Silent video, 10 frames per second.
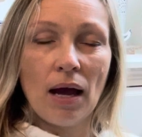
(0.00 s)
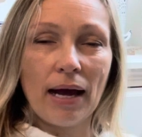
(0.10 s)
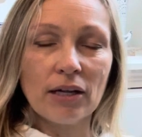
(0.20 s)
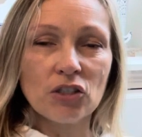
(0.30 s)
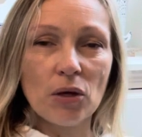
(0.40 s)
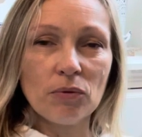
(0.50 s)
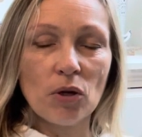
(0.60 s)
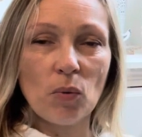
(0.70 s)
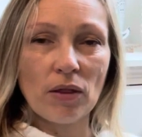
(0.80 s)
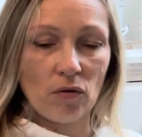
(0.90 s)
and I don't
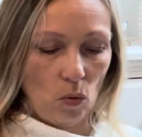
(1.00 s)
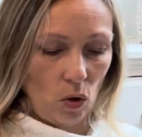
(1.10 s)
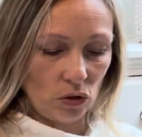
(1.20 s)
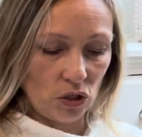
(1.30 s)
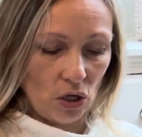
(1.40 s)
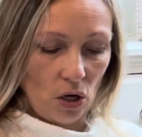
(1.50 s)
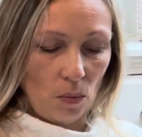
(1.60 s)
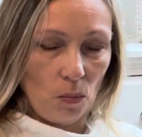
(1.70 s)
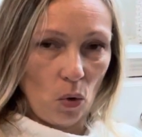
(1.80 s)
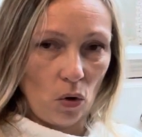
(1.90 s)
know whether I want
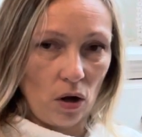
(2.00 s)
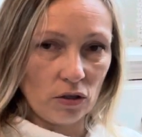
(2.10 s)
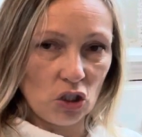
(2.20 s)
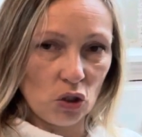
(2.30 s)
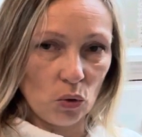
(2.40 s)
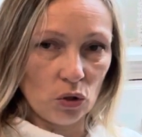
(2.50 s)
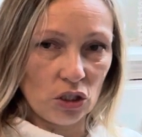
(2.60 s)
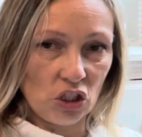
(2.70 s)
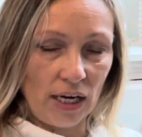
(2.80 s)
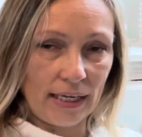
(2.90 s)
a
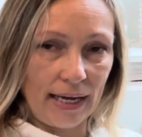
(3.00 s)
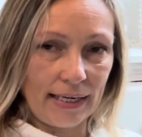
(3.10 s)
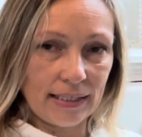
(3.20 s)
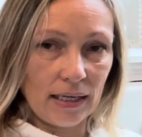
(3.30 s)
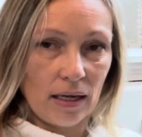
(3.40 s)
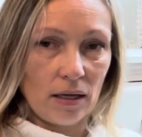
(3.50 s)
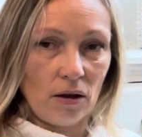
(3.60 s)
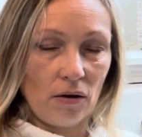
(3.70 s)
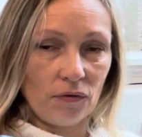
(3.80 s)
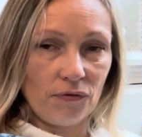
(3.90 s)
shorter jacket
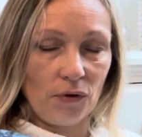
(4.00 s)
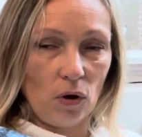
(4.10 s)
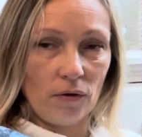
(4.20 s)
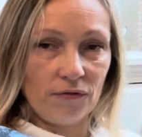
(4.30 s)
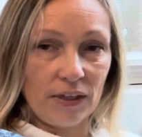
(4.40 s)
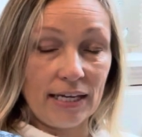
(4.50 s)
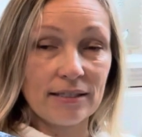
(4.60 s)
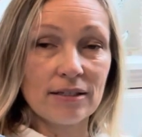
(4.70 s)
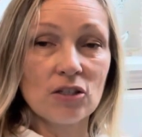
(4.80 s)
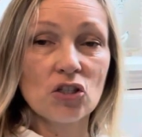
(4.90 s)
for
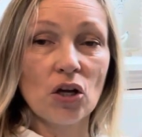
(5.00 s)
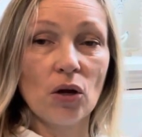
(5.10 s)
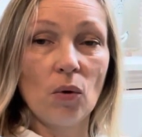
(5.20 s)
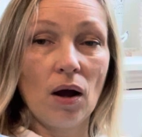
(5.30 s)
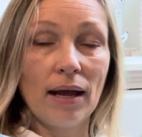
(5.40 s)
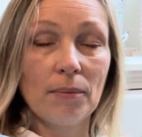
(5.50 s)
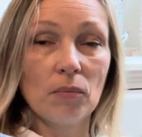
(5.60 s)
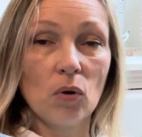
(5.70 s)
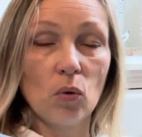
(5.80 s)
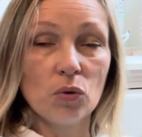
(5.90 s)
this. So I
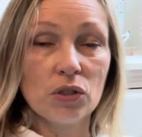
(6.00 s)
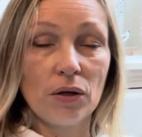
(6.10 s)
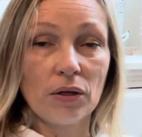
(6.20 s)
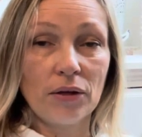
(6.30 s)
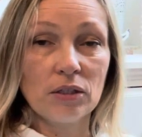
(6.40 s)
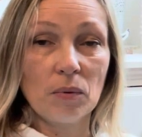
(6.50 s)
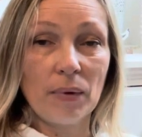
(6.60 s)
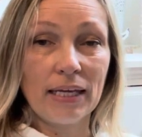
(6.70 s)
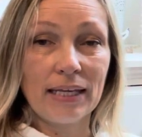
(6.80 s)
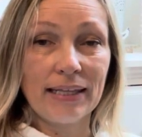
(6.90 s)
am also going to be
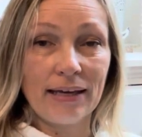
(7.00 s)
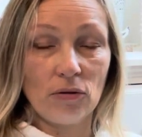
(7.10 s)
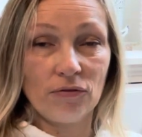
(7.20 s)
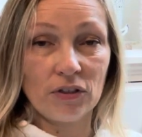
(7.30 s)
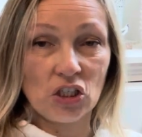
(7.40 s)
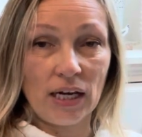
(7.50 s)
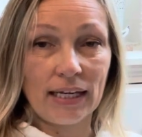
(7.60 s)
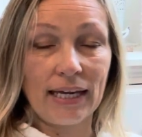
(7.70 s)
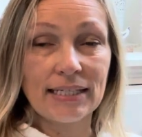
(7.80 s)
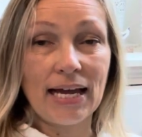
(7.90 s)
making the Ilford
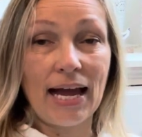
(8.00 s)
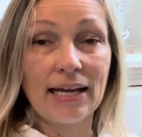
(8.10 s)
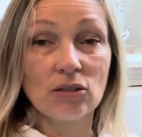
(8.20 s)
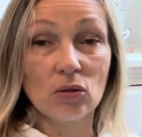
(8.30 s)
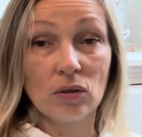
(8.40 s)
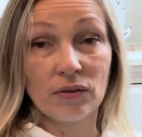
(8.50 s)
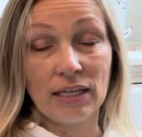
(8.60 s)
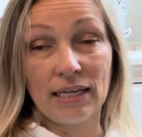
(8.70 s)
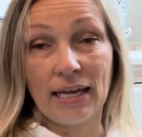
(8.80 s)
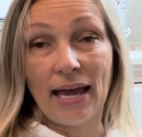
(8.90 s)
jacket and
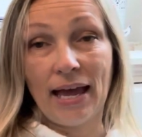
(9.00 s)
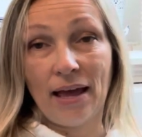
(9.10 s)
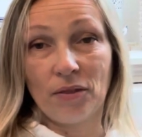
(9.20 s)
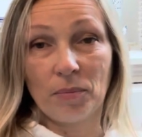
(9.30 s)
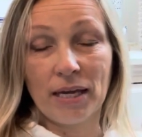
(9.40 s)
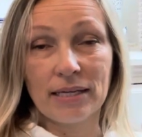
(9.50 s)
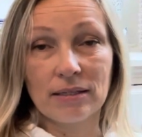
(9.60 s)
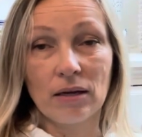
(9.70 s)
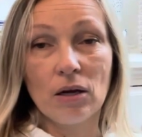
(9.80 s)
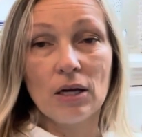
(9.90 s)
the heather
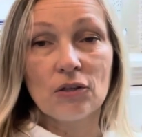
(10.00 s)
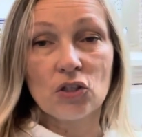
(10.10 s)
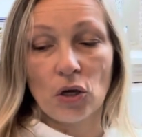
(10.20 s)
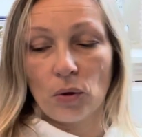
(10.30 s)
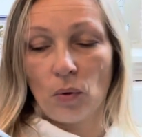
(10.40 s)
blazer. So